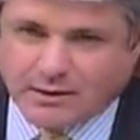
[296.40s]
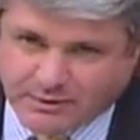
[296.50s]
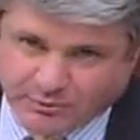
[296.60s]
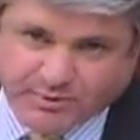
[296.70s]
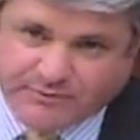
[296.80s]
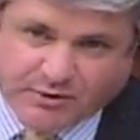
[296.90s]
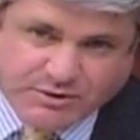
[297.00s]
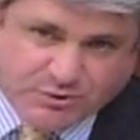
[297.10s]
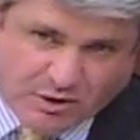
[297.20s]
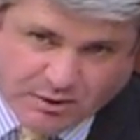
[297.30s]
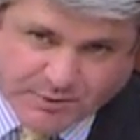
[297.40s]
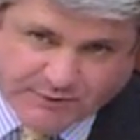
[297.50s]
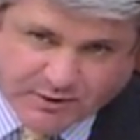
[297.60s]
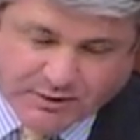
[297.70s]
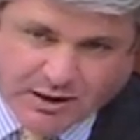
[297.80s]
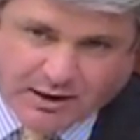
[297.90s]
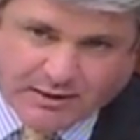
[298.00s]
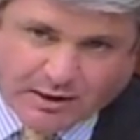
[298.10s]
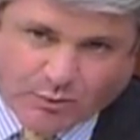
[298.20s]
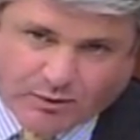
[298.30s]
you've been very strong about the
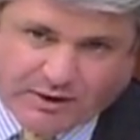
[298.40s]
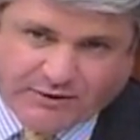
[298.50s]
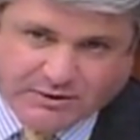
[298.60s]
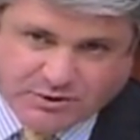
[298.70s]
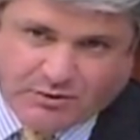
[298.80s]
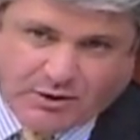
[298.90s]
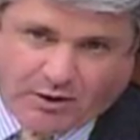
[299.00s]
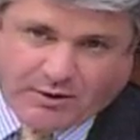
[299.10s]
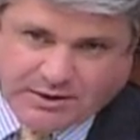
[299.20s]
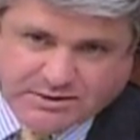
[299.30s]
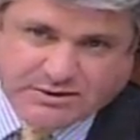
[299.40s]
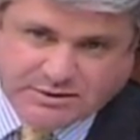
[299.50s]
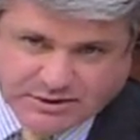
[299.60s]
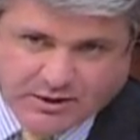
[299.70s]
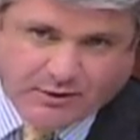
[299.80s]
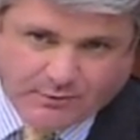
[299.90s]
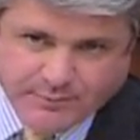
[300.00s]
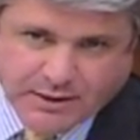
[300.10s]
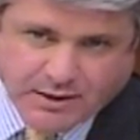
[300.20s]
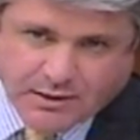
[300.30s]
Haqqani network. I think Zardari is sincere
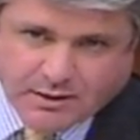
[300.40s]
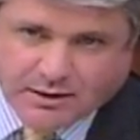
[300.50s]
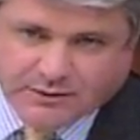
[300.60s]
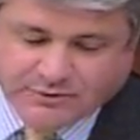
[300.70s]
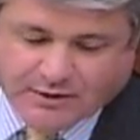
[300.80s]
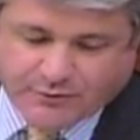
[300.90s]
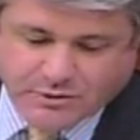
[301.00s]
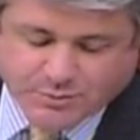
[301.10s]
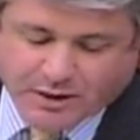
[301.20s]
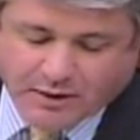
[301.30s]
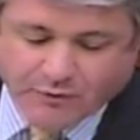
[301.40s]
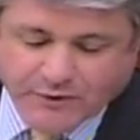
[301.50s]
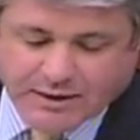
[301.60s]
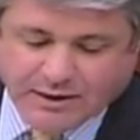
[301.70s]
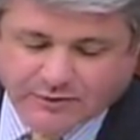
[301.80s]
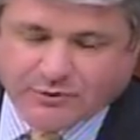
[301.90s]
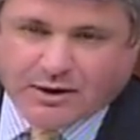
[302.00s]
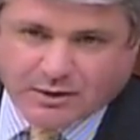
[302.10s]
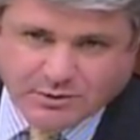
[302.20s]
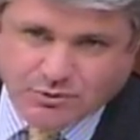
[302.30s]
in his efforts, but I don't think he has a
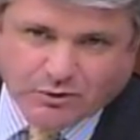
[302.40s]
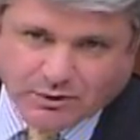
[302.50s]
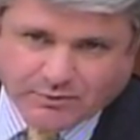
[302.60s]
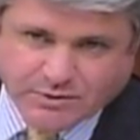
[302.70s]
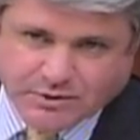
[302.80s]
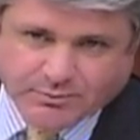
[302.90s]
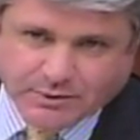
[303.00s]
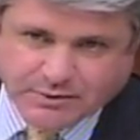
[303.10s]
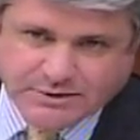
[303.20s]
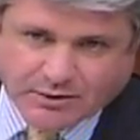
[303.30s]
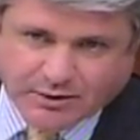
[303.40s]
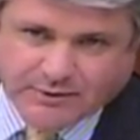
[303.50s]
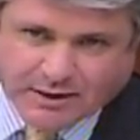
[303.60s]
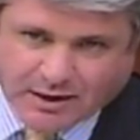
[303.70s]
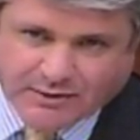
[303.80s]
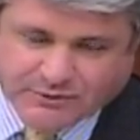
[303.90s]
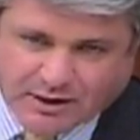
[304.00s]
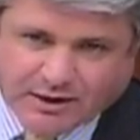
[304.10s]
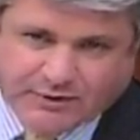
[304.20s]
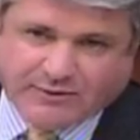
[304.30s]
lot of control over his own military and the ISI,
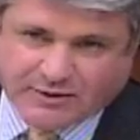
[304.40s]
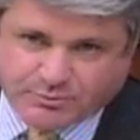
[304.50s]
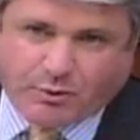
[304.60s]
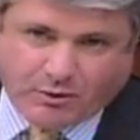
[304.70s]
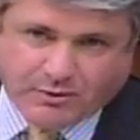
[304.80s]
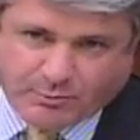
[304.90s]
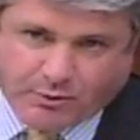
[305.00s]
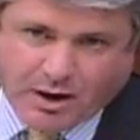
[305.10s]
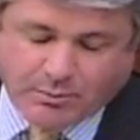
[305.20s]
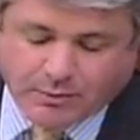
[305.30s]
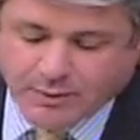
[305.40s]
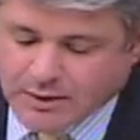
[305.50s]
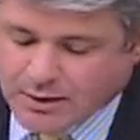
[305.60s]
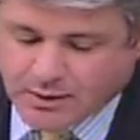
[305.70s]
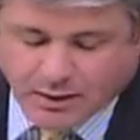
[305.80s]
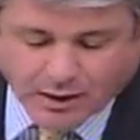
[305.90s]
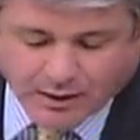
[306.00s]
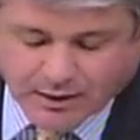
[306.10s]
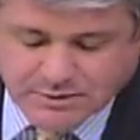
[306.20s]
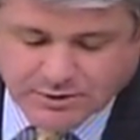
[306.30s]
and I that's part of the problem.
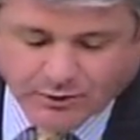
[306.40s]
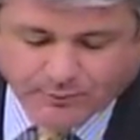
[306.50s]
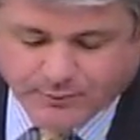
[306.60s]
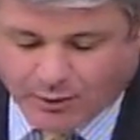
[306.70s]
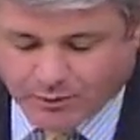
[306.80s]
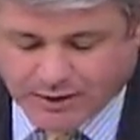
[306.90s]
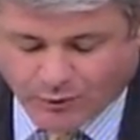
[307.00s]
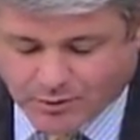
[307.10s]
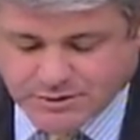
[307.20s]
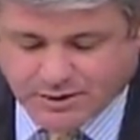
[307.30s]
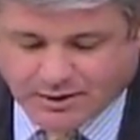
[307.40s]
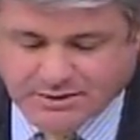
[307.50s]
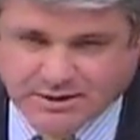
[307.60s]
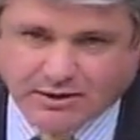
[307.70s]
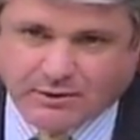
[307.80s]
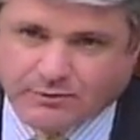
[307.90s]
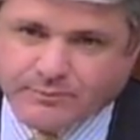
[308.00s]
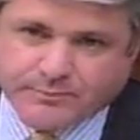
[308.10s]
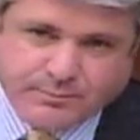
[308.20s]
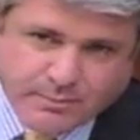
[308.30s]
And so I would urge you to
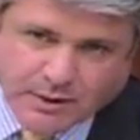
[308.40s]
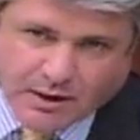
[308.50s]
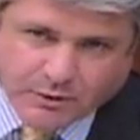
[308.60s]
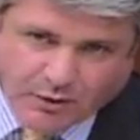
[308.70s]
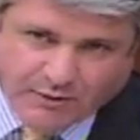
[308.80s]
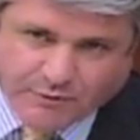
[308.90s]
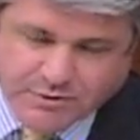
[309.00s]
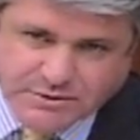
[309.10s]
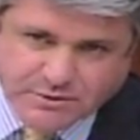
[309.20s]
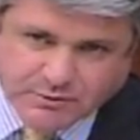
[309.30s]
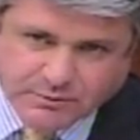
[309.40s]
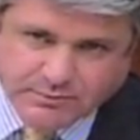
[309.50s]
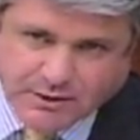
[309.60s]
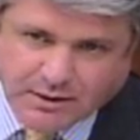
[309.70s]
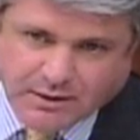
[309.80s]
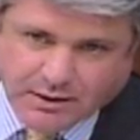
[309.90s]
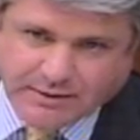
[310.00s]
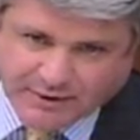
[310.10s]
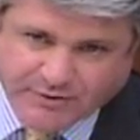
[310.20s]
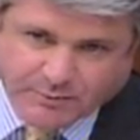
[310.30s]
continue your efforts to
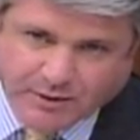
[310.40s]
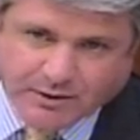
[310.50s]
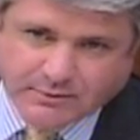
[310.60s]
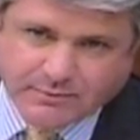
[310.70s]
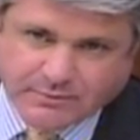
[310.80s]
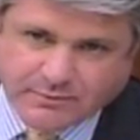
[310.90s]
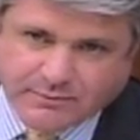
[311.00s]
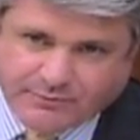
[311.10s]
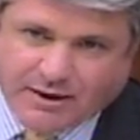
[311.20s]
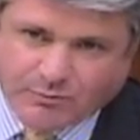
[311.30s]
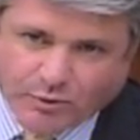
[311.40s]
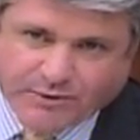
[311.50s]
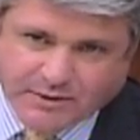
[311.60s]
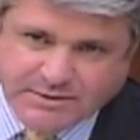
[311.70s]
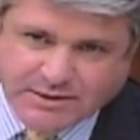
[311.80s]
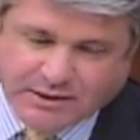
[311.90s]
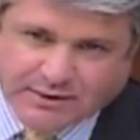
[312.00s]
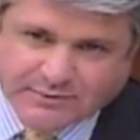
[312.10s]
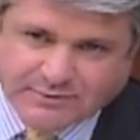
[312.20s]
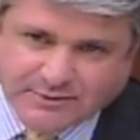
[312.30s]
get them to fight with us
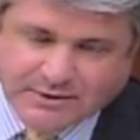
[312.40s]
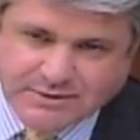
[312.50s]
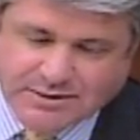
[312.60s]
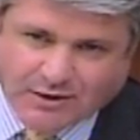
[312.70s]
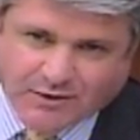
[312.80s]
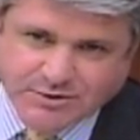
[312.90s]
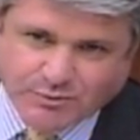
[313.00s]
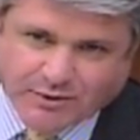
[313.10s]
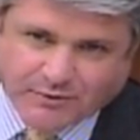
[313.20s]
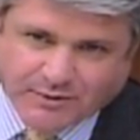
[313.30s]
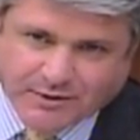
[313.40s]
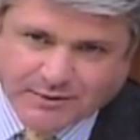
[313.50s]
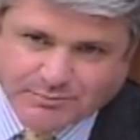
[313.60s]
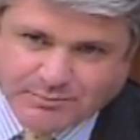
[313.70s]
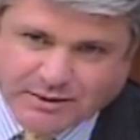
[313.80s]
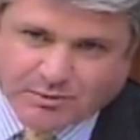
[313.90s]
against these terrorists rather than be